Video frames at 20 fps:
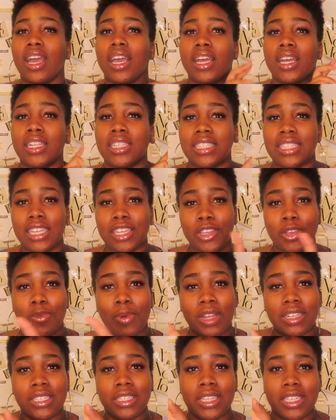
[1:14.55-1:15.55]
Continue
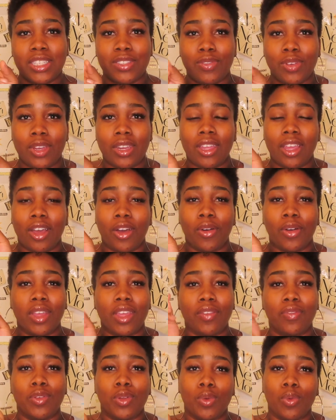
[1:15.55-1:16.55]
watching this video
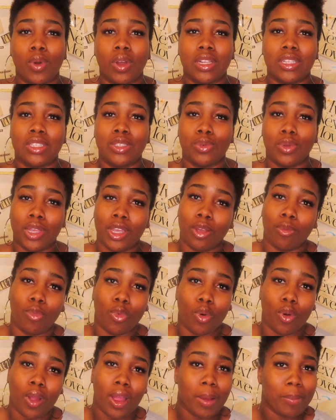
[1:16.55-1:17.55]
if you want to hear
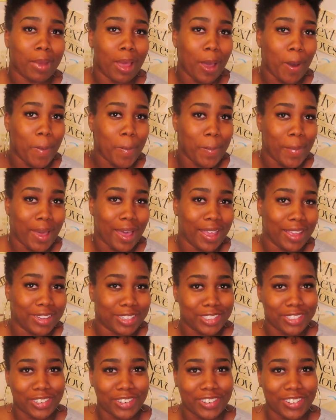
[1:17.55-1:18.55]
more about my
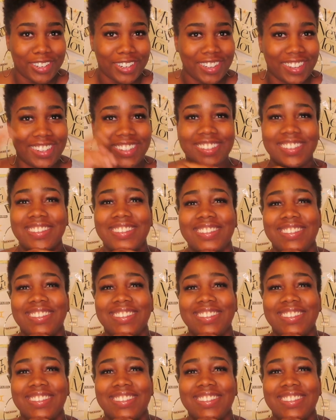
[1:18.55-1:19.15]
journey.